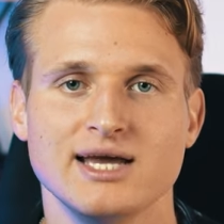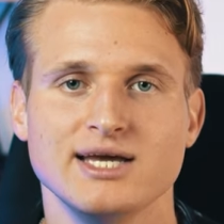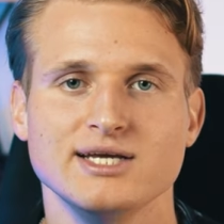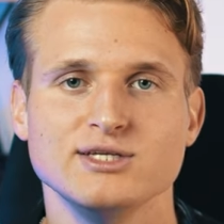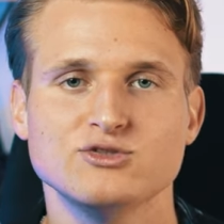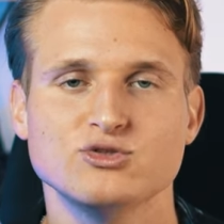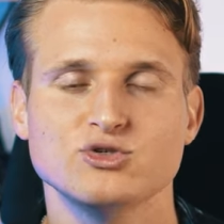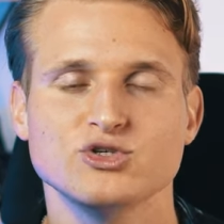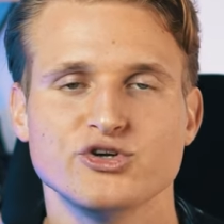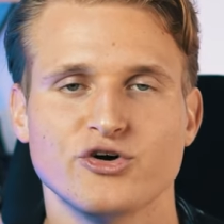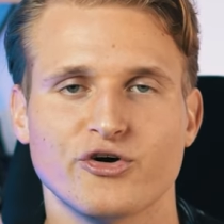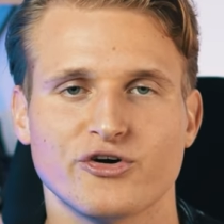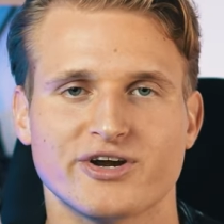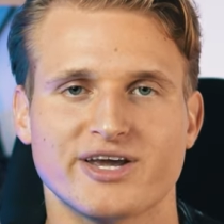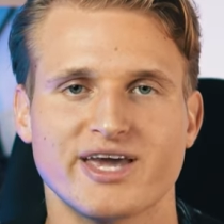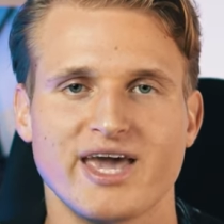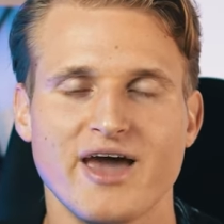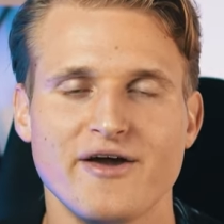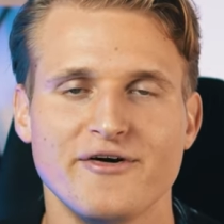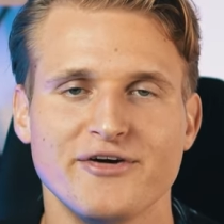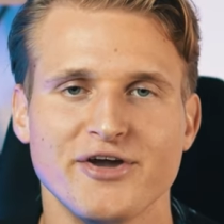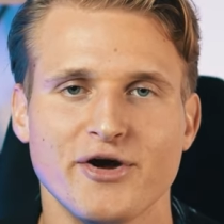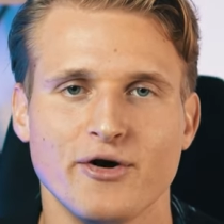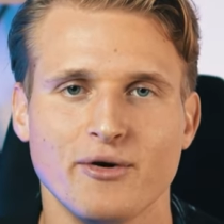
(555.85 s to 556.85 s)
into your
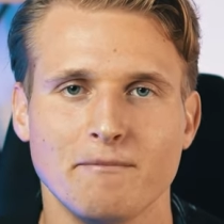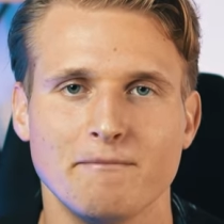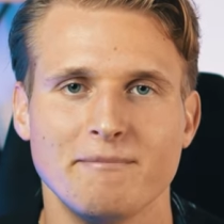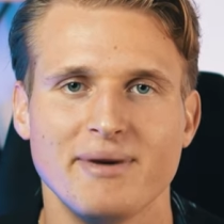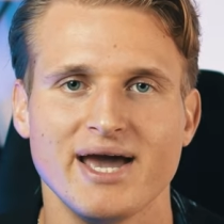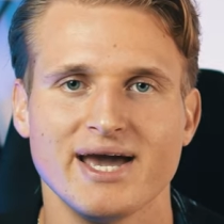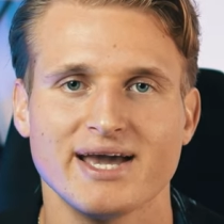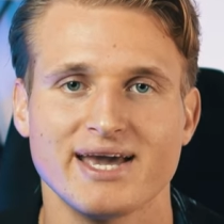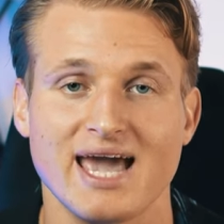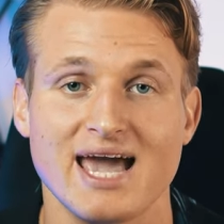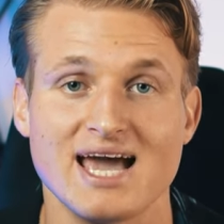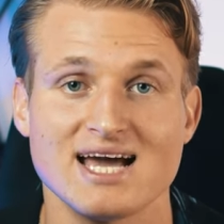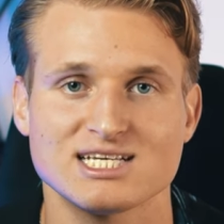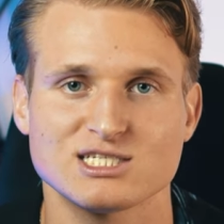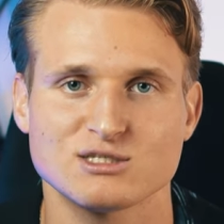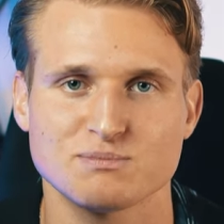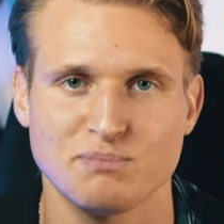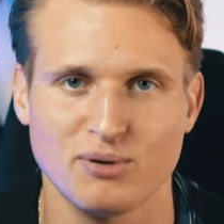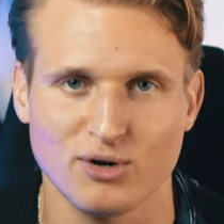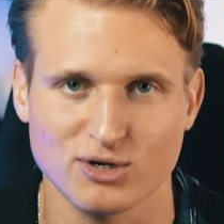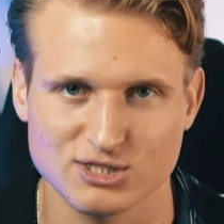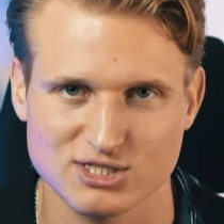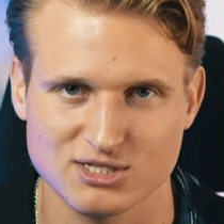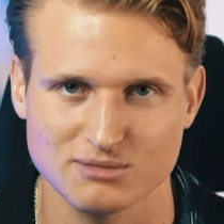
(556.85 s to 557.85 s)
carry-on bag as
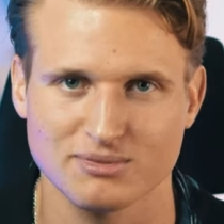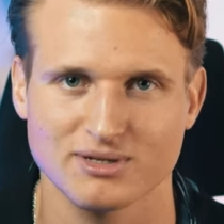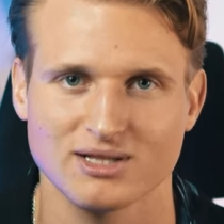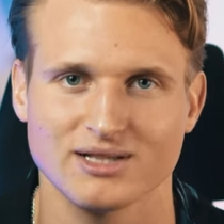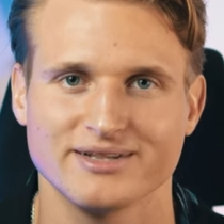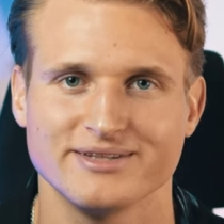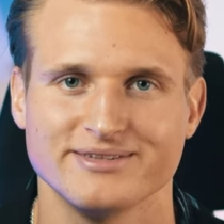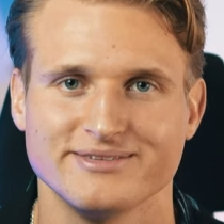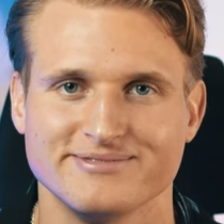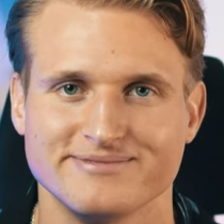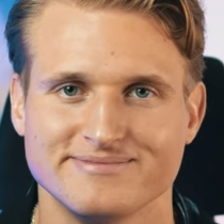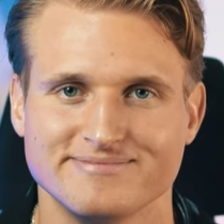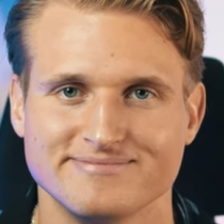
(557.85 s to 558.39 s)
possible.